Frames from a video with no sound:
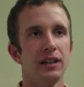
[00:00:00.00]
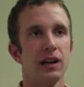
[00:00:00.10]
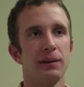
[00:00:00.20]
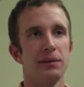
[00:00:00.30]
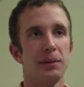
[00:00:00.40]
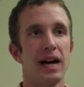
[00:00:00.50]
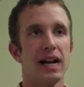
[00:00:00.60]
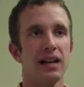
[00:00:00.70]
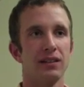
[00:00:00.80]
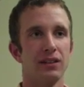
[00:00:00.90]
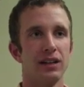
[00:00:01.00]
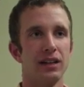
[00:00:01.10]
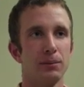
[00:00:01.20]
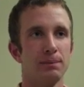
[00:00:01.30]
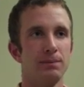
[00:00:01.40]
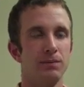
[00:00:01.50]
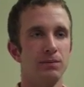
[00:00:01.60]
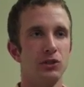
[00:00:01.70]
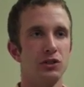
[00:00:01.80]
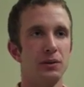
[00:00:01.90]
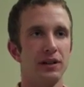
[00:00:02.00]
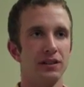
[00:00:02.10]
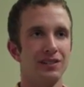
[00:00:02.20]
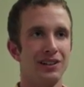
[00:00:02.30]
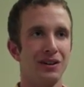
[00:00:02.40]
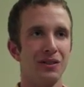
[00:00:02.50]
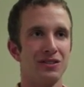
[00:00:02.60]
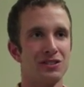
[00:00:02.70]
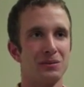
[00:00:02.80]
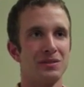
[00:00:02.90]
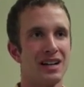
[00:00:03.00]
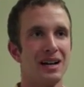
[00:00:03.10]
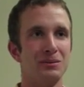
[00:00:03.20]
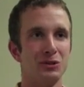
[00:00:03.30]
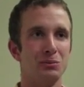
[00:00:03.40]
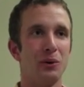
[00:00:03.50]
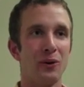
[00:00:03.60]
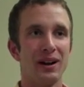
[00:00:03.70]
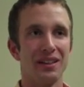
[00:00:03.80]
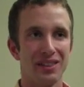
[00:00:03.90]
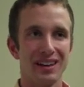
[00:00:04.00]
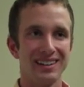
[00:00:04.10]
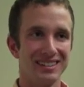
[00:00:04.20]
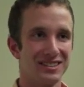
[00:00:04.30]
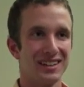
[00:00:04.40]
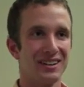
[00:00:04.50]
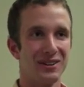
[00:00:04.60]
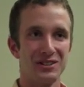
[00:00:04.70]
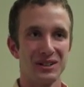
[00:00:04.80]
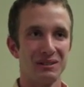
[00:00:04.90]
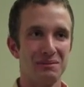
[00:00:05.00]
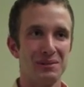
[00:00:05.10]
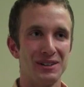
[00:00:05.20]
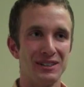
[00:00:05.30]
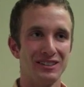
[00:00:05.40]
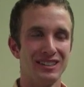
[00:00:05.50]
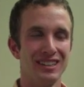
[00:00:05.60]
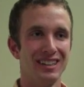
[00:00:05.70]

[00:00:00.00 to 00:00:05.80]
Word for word: coming back and like doing you know sometimes boring things like crunching numbers